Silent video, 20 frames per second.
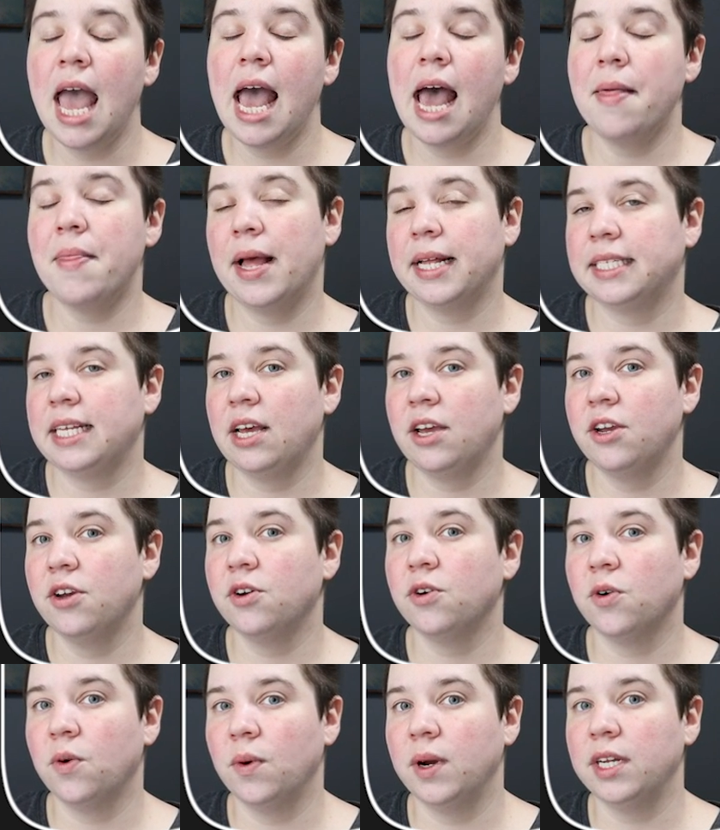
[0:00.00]
And that's how
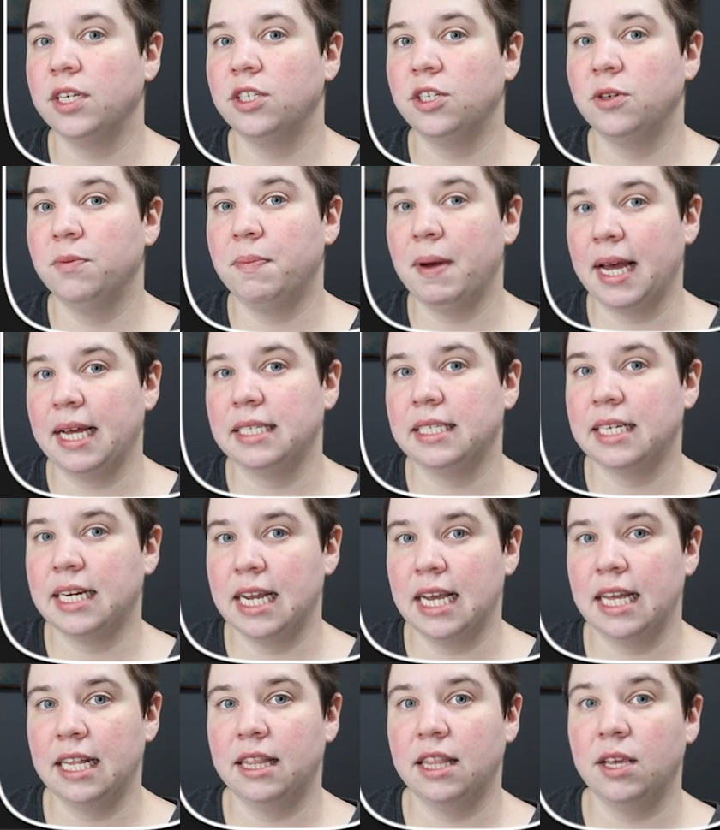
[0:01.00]
you're going to best
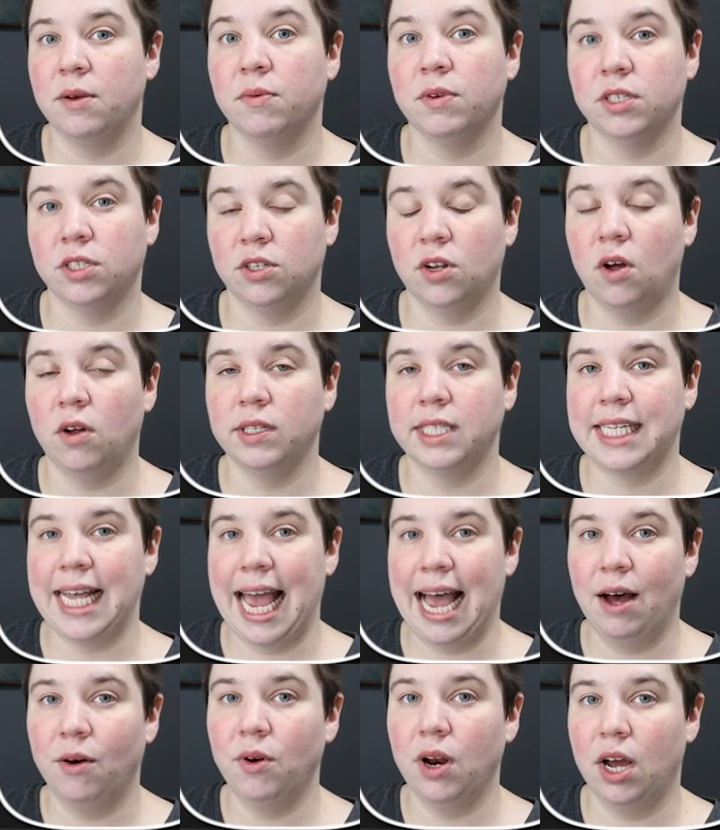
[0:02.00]
get the results
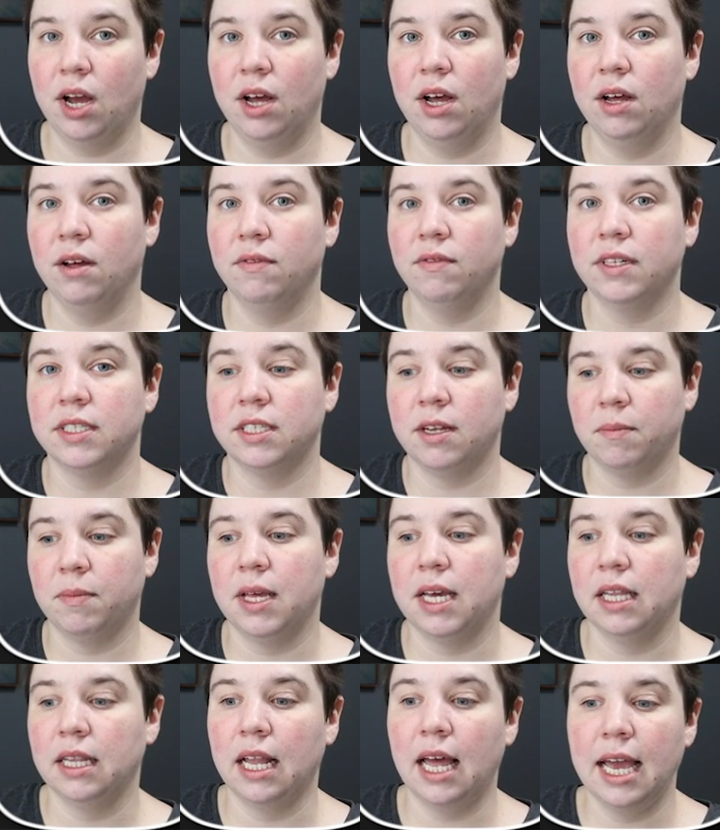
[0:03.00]
out of
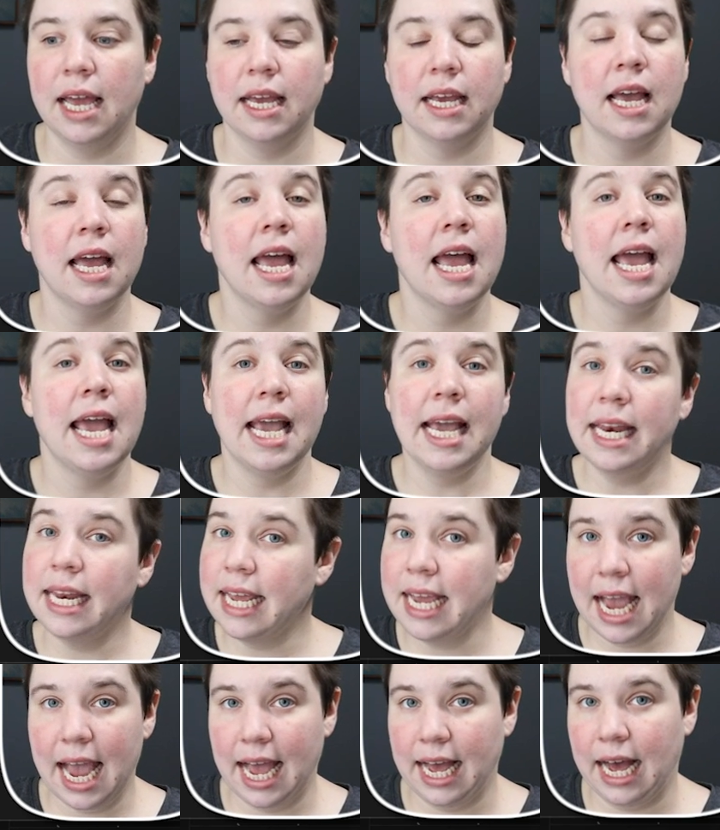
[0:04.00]
something like
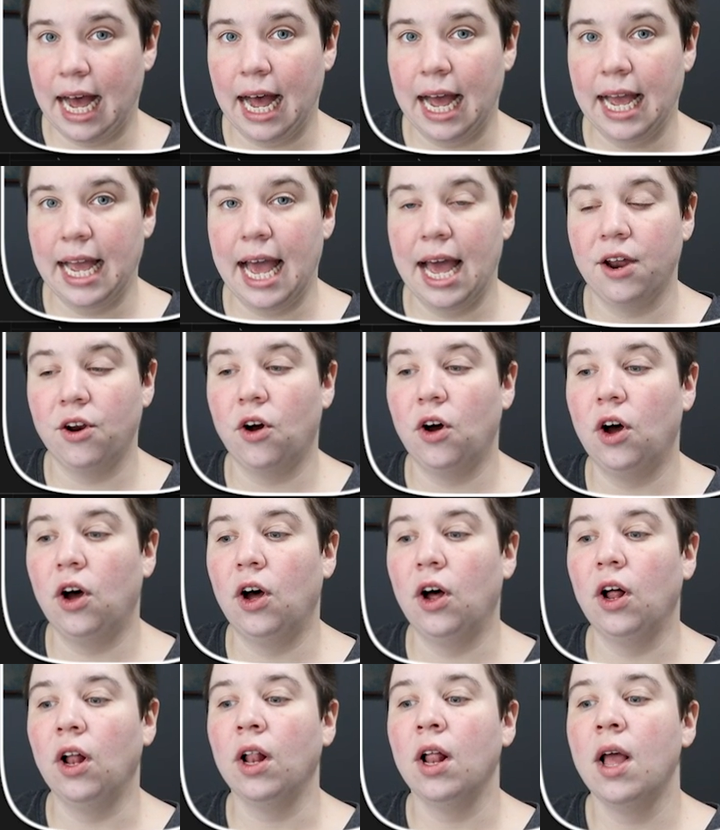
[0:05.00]
any AI at
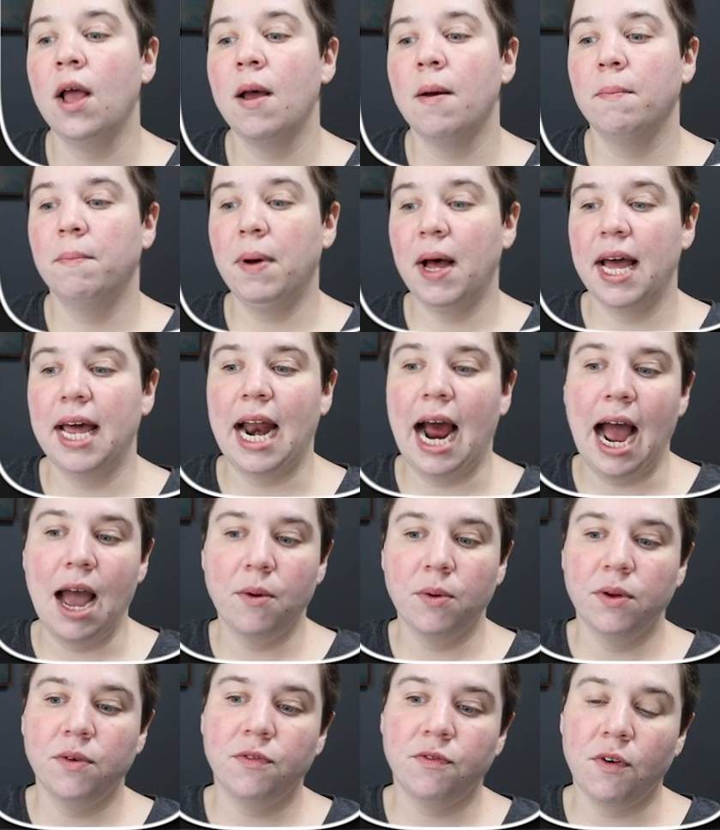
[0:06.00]
all. But
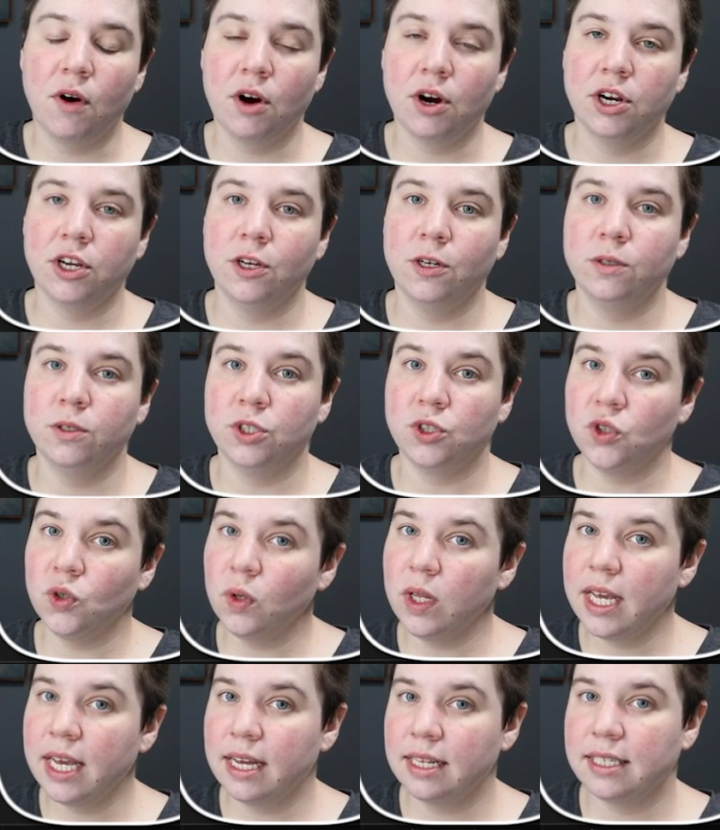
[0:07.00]
I would far use
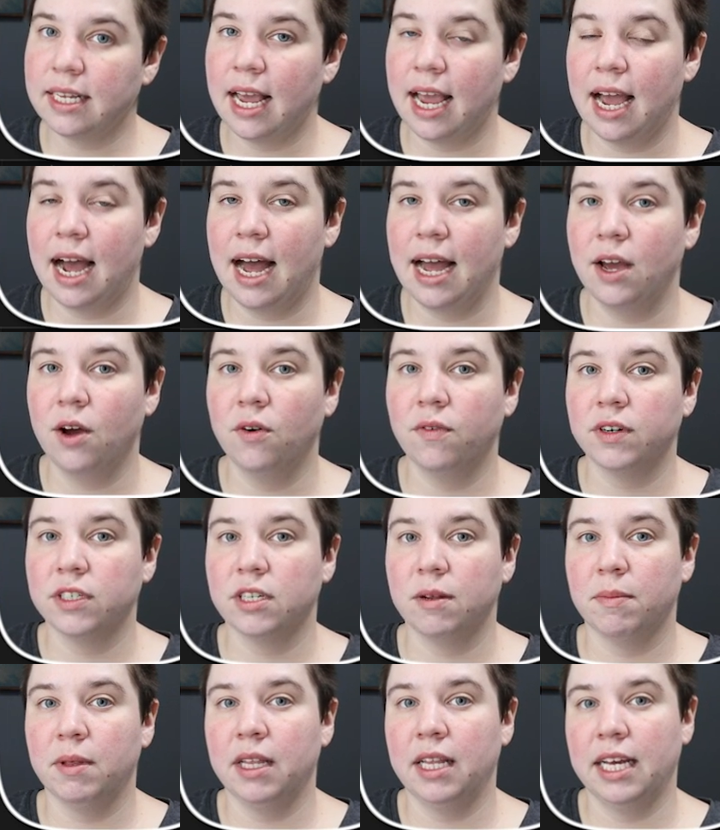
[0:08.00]
Julius AI over
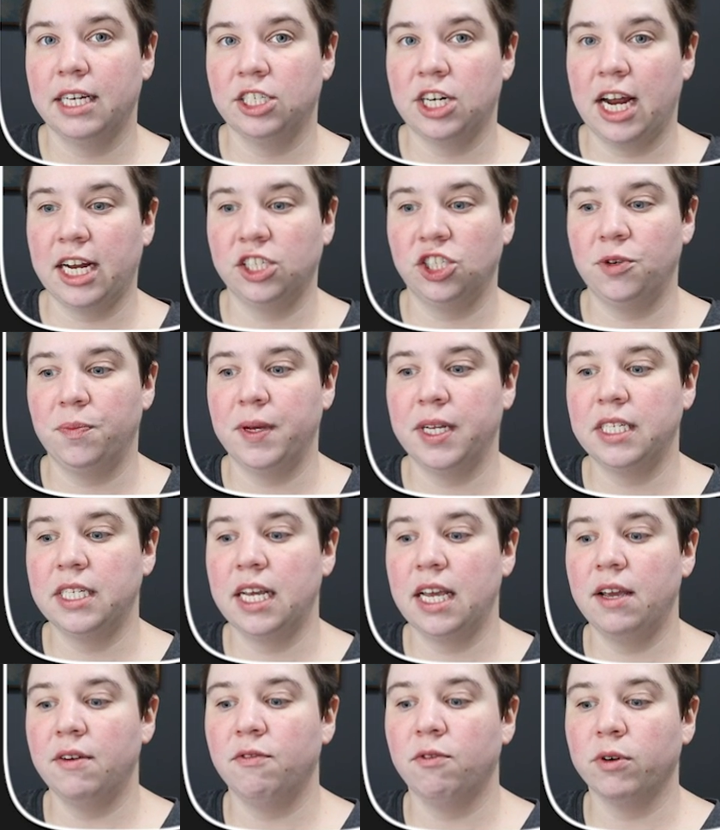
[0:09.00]
something like
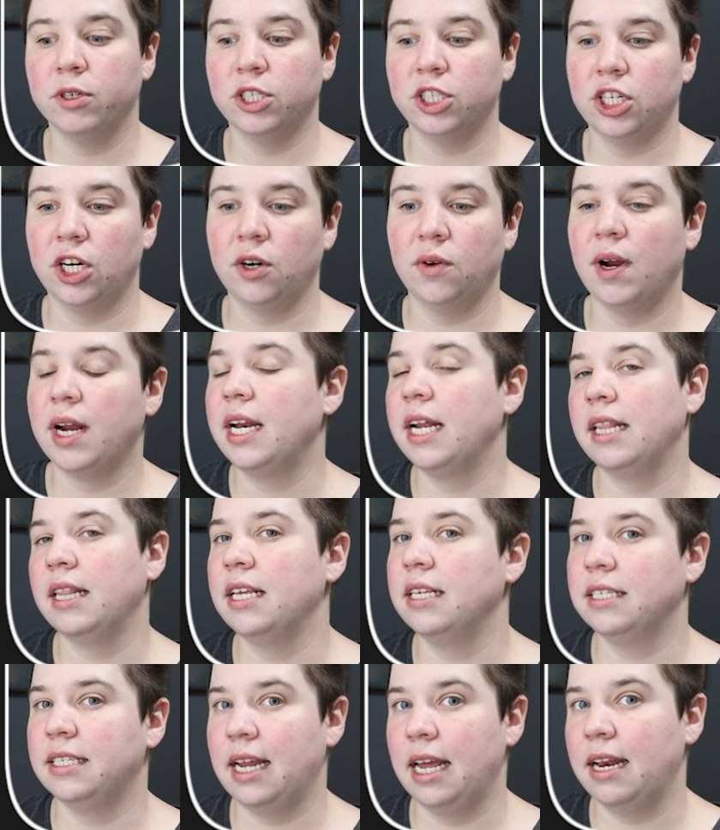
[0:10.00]
ChatGPT for generating
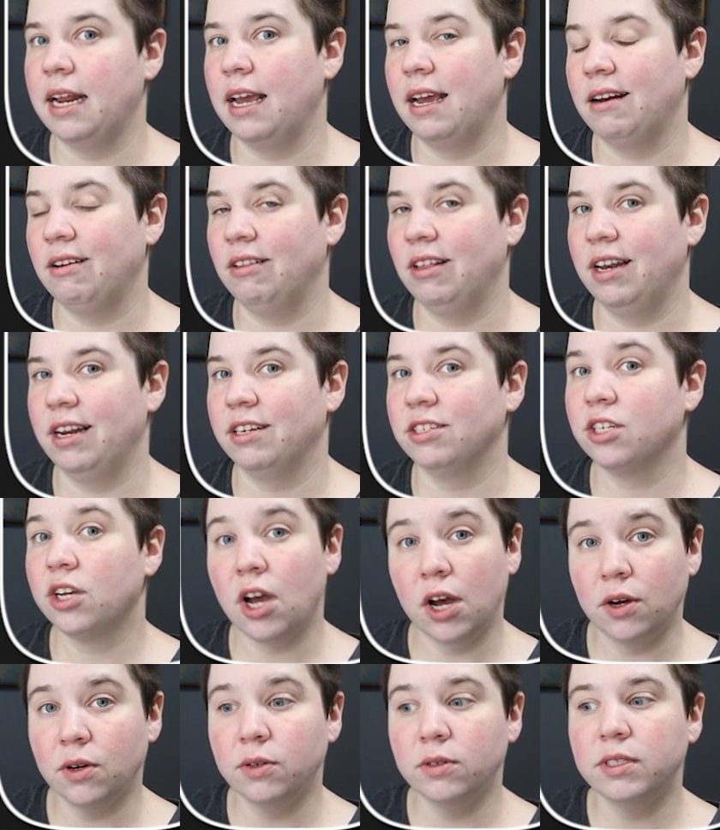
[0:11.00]
these data analytics
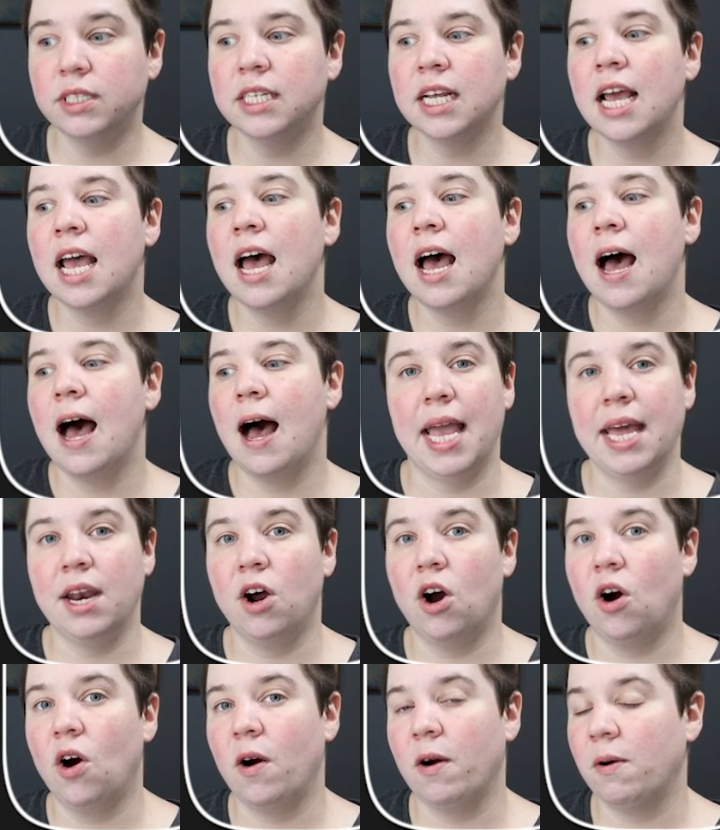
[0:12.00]
codes in
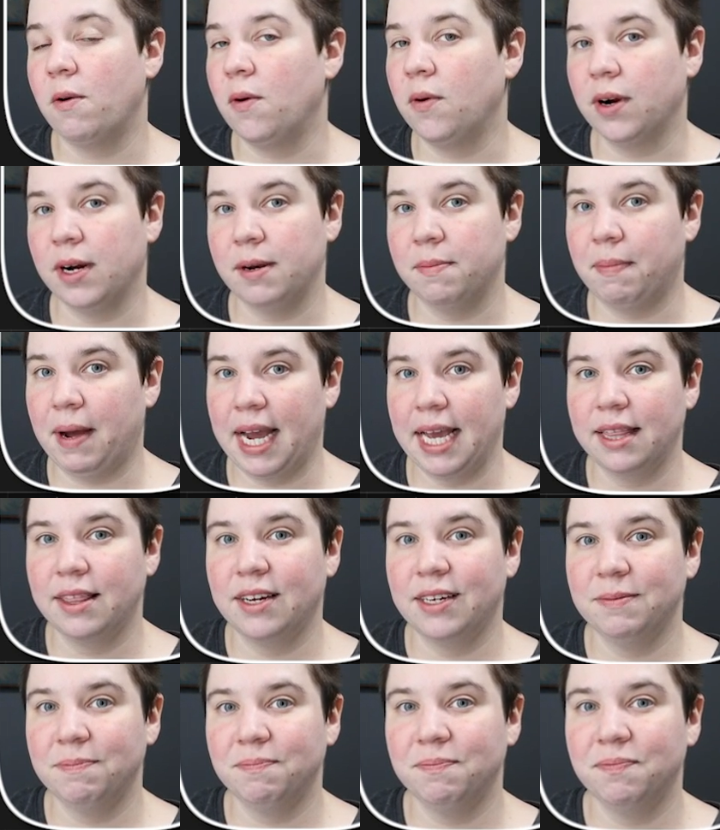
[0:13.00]
R or in
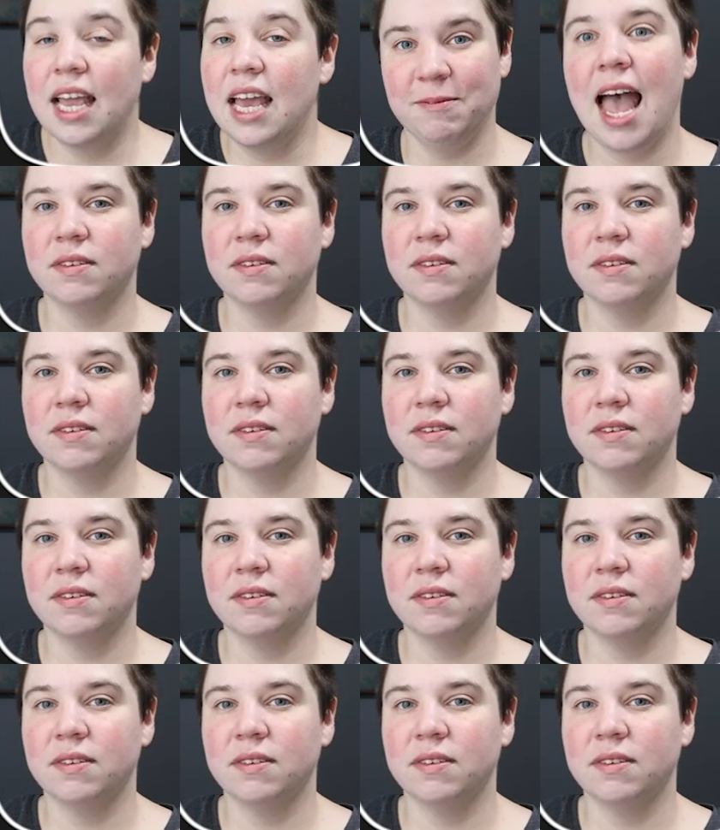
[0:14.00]
Python.